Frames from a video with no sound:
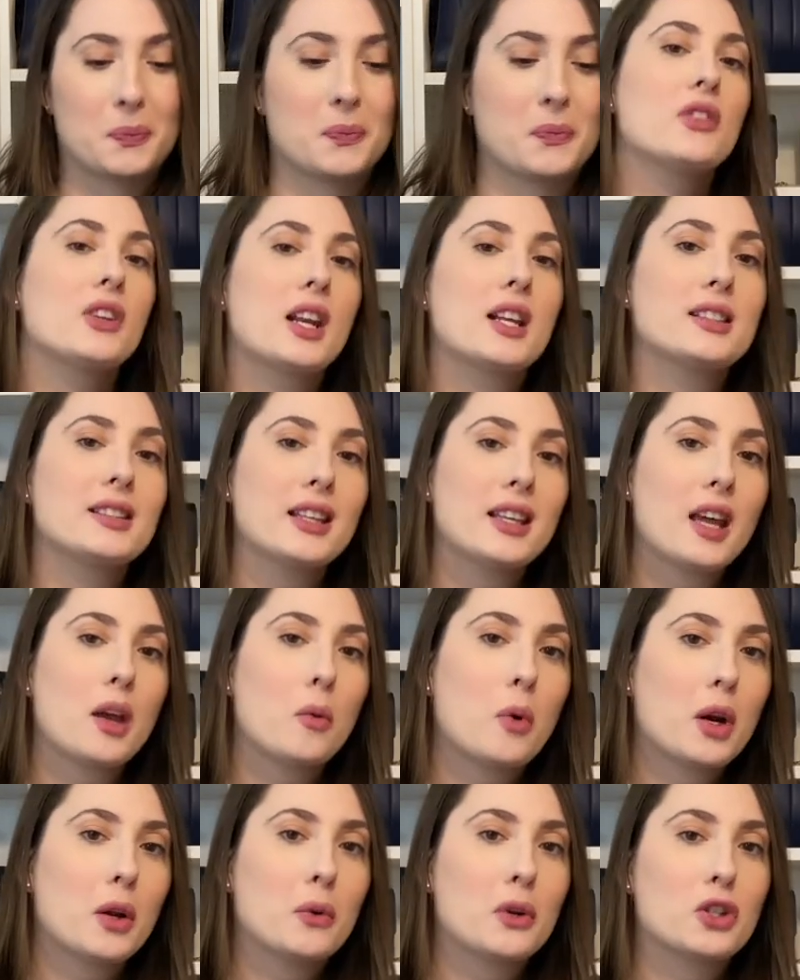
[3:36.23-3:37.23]
Next thing I
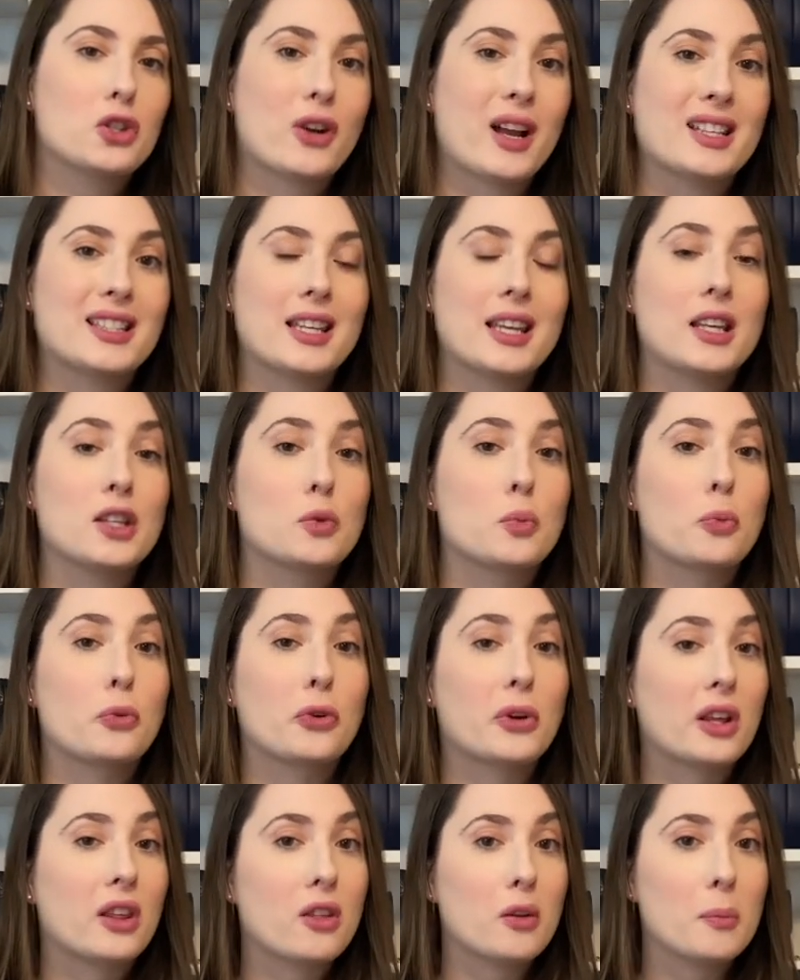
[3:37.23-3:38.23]
want to address is
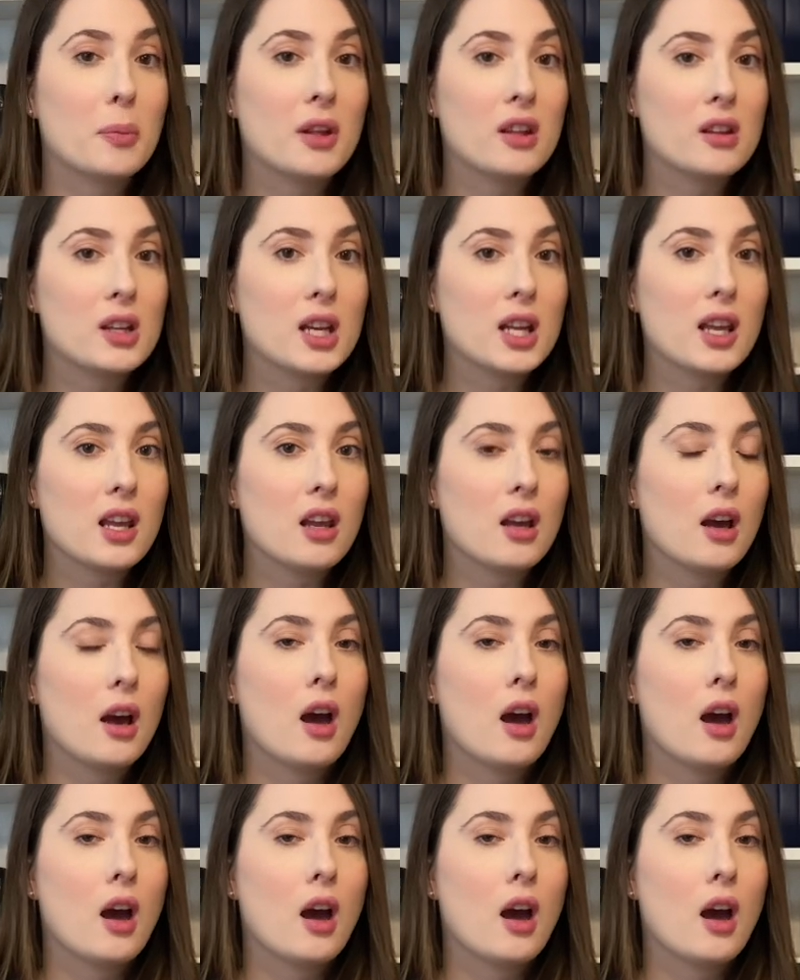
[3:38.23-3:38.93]
breathability.